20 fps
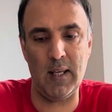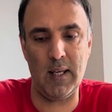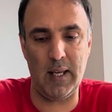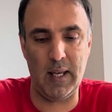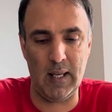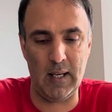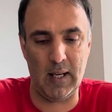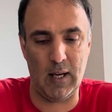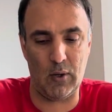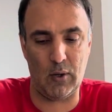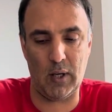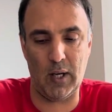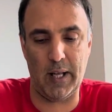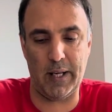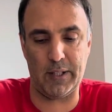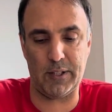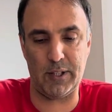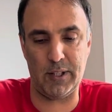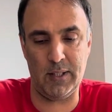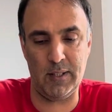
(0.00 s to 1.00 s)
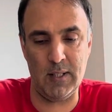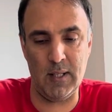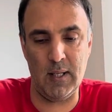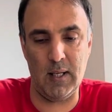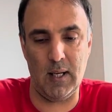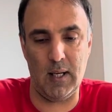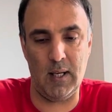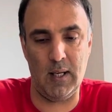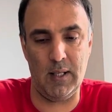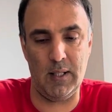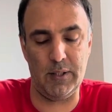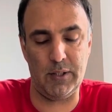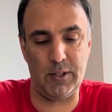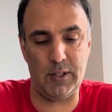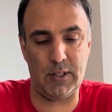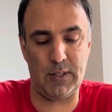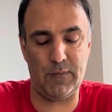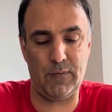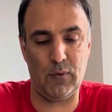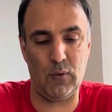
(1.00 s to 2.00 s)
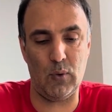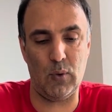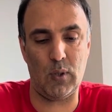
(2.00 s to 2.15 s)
in our collection just for